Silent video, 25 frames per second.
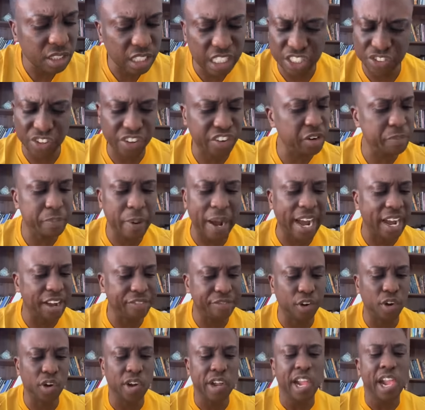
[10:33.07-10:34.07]
This is very
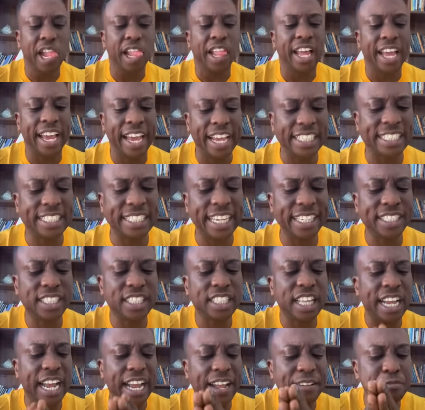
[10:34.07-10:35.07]
powerful. He
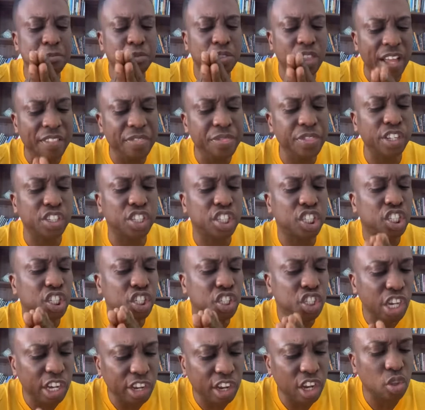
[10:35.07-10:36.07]
says, then the
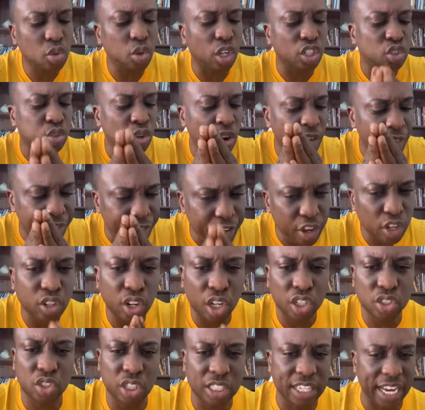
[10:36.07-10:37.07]
secret was
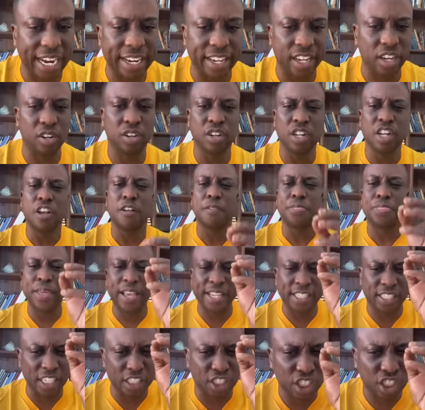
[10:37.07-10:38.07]
revealed unto Daniel.
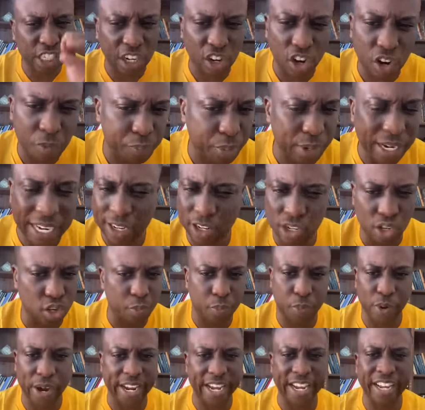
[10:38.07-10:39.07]
This is the second prayer I'm
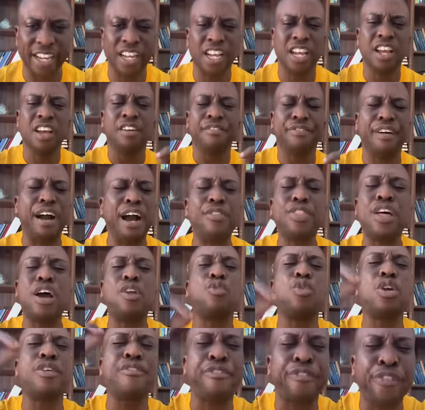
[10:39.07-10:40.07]
going to pray.
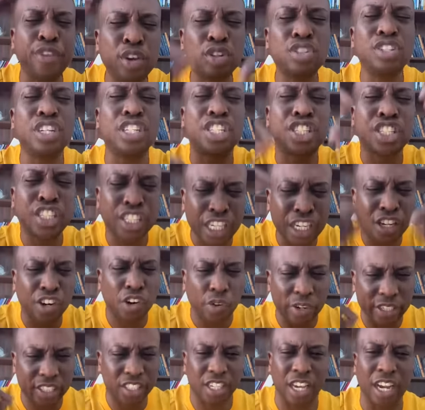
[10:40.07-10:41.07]
Father, reveal the
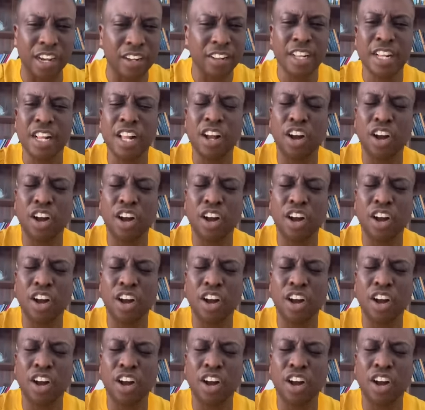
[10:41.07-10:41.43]
secret,